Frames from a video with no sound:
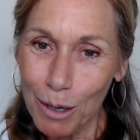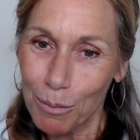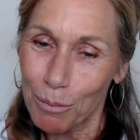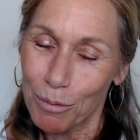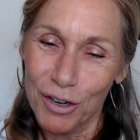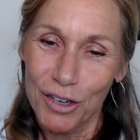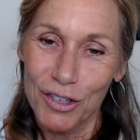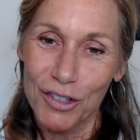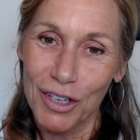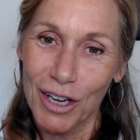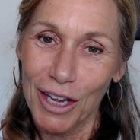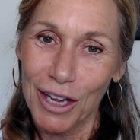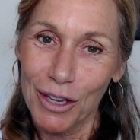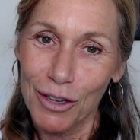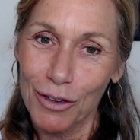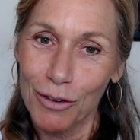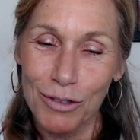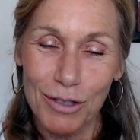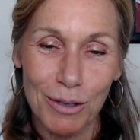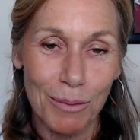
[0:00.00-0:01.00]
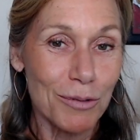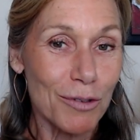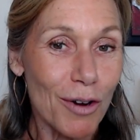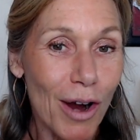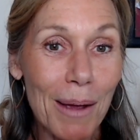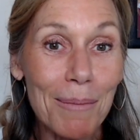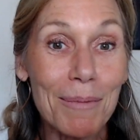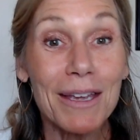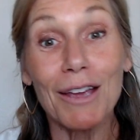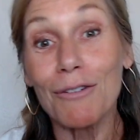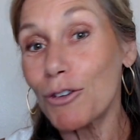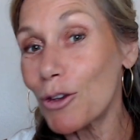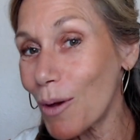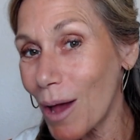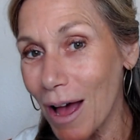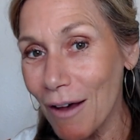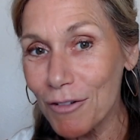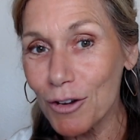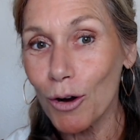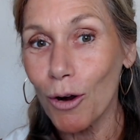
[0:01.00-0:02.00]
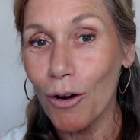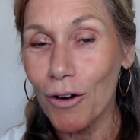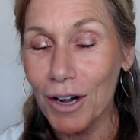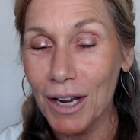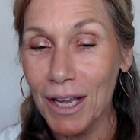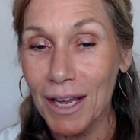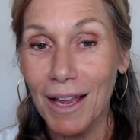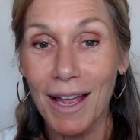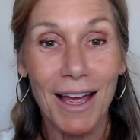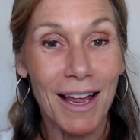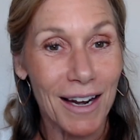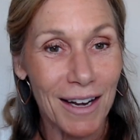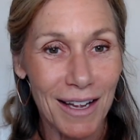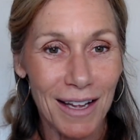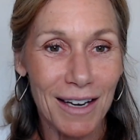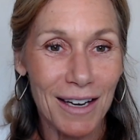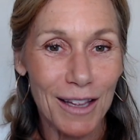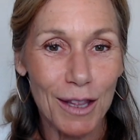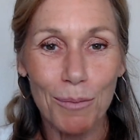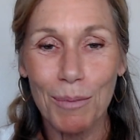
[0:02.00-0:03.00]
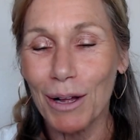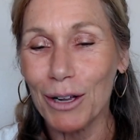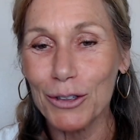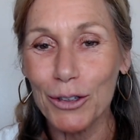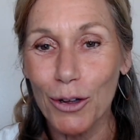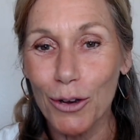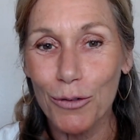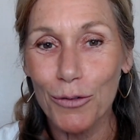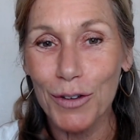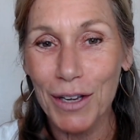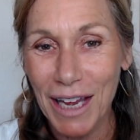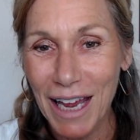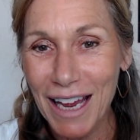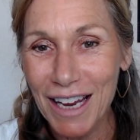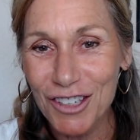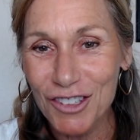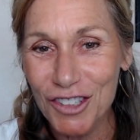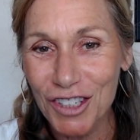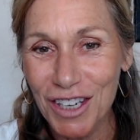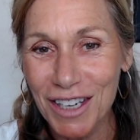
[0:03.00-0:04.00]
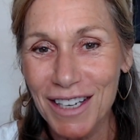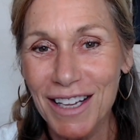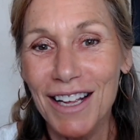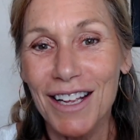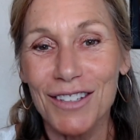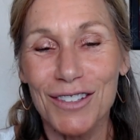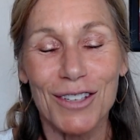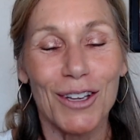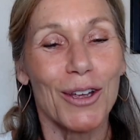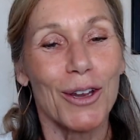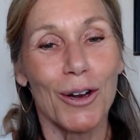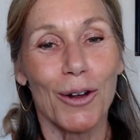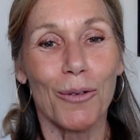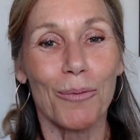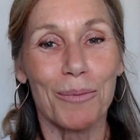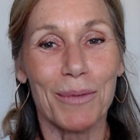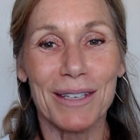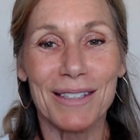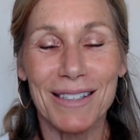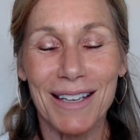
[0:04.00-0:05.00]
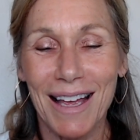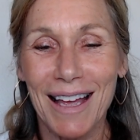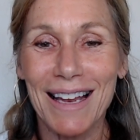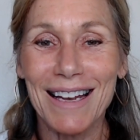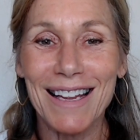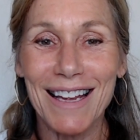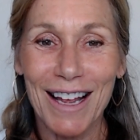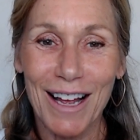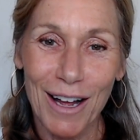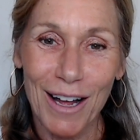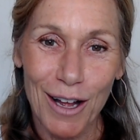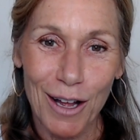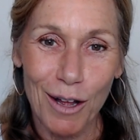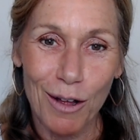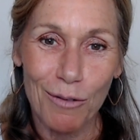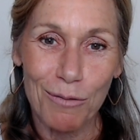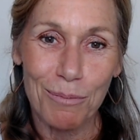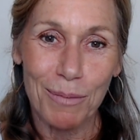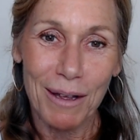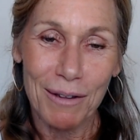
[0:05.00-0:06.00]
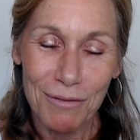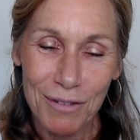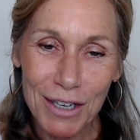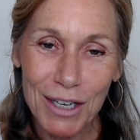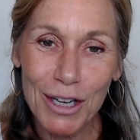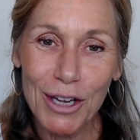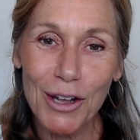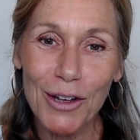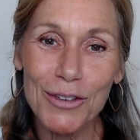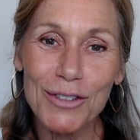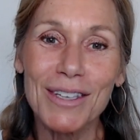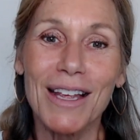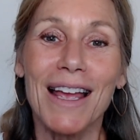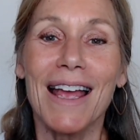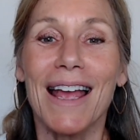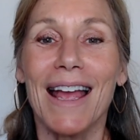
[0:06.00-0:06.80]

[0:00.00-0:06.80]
appreciate you subscribing if you haven't already and hitting the bell notification so you don't miss any of my videos.